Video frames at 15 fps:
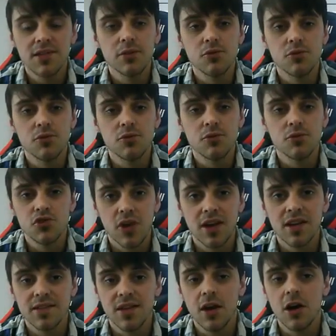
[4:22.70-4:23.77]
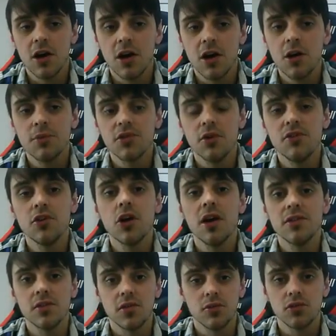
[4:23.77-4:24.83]
getting some training set up. So if you
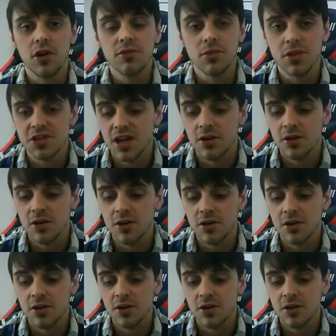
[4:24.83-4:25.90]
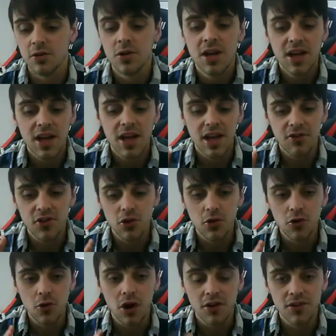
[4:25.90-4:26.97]
guys have subscribed to my channel, if
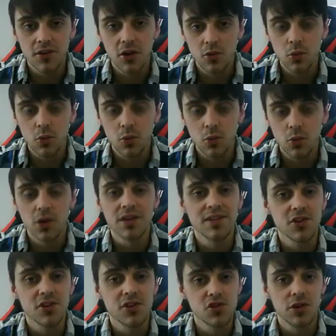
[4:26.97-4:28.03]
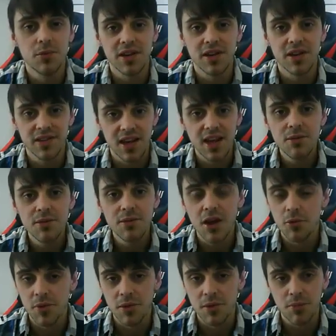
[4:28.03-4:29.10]
you are wanting to join my team, that
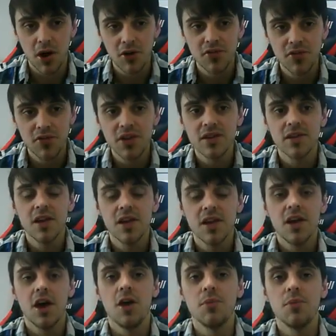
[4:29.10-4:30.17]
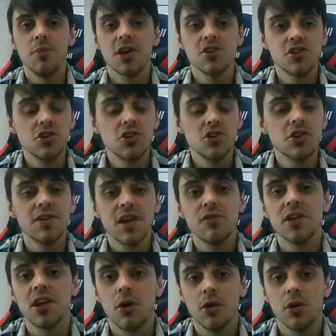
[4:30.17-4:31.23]
would be perfect, because you can
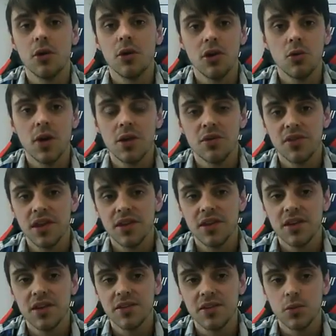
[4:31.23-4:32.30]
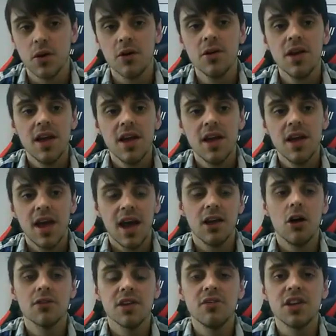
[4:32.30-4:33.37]
definitely go a long way with this as well.
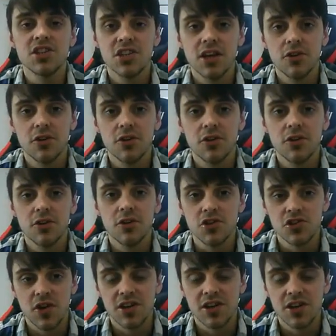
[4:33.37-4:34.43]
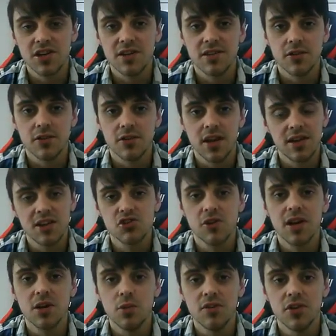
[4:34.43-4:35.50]
And I'll definitely share those strategies and that
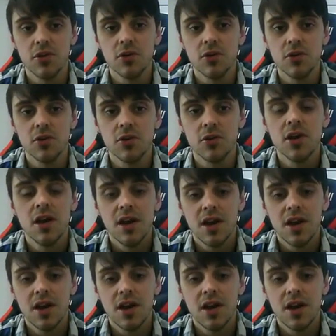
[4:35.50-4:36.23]
training with you